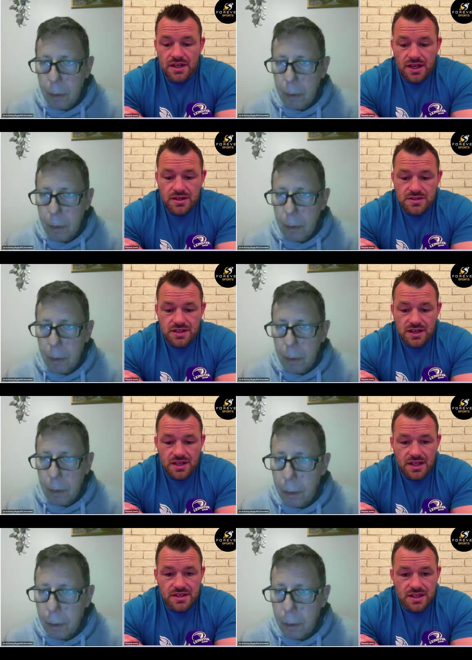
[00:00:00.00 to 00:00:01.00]
Speaker 1: outside of
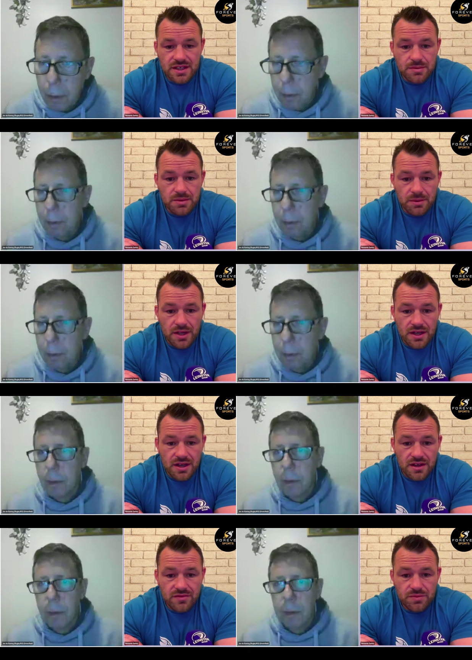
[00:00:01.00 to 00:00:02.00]
that they keep the ball
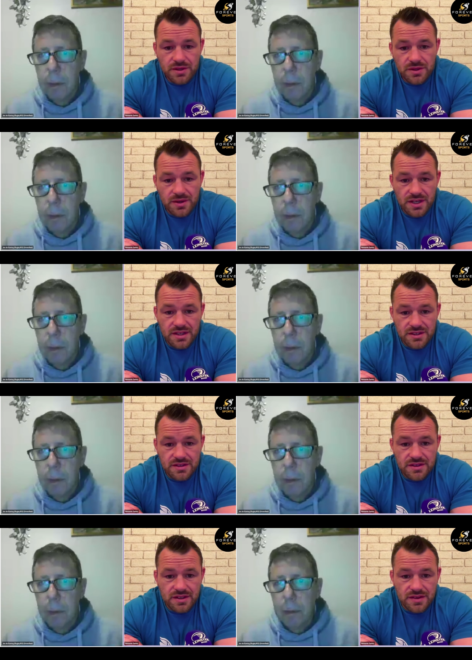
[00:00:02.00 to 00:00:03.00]
alive pretty well,
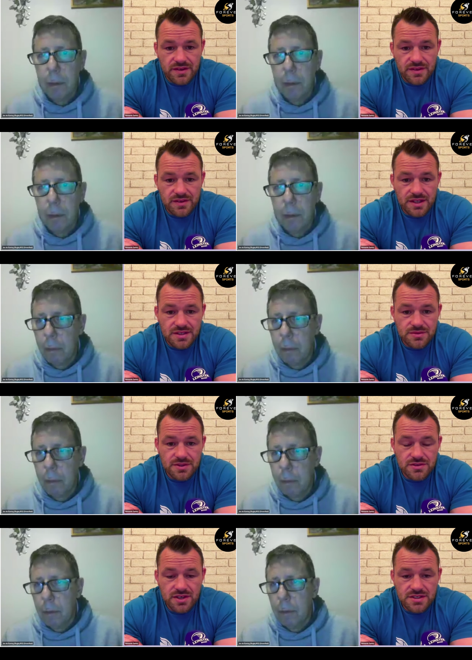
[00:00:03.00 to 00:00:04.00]
and, and that's what
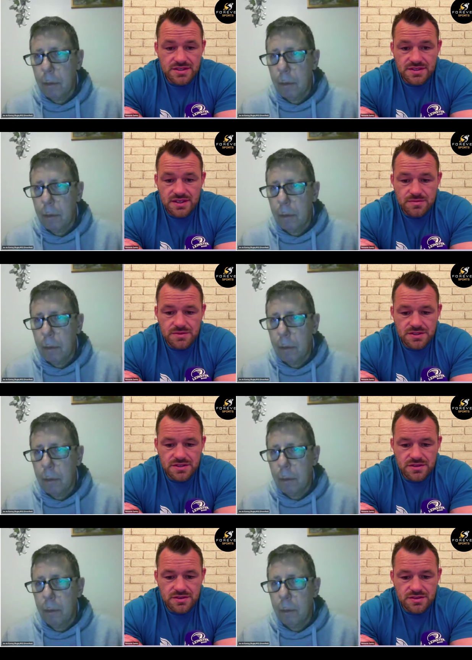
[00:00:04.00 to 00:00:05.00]
stresses teams.
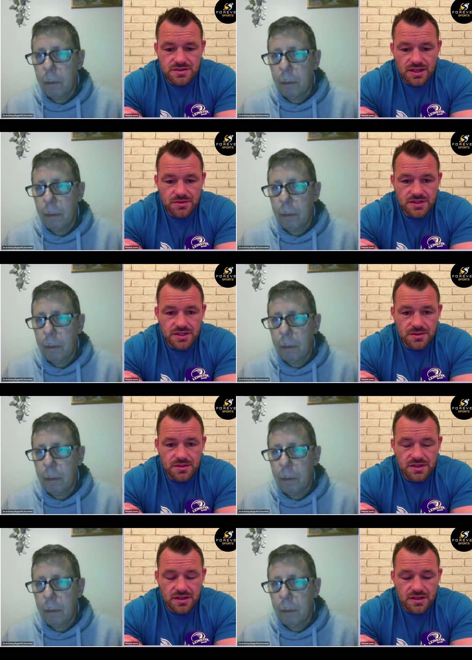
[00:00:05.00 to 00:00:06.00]
So it's how we deal with
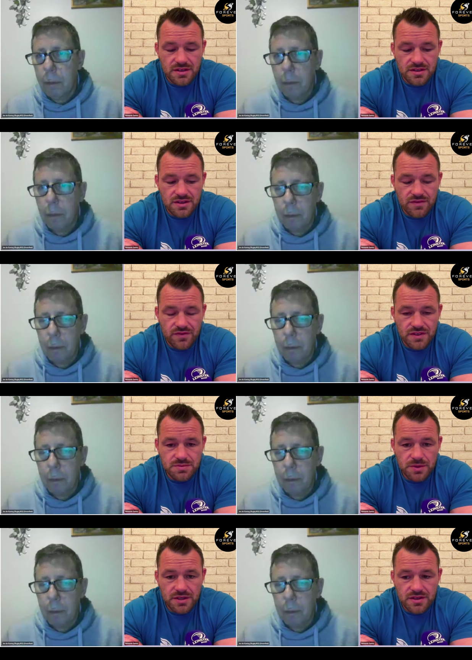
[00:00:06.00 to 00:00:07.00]
their their first
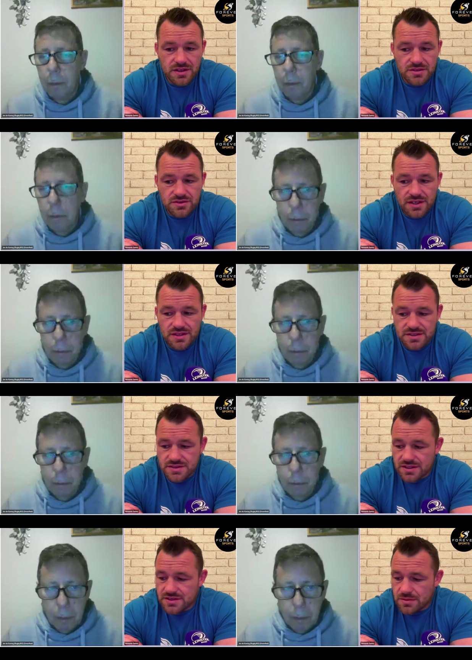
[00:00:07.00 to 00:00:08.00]
part of their strength is
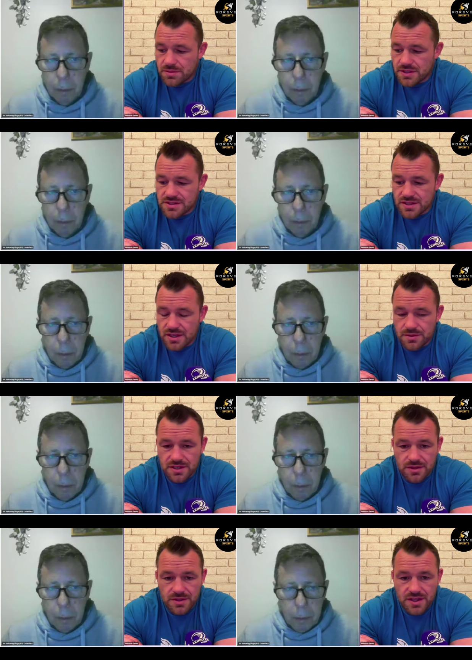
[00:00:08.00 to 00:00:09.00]
their set piece and how we
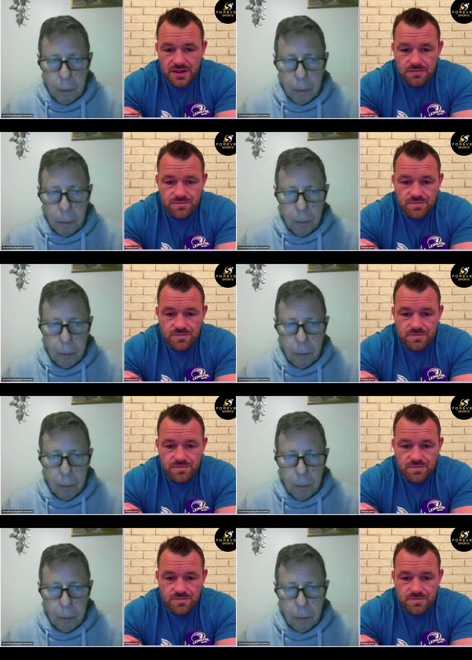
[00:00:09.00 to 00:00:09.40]
deal with that.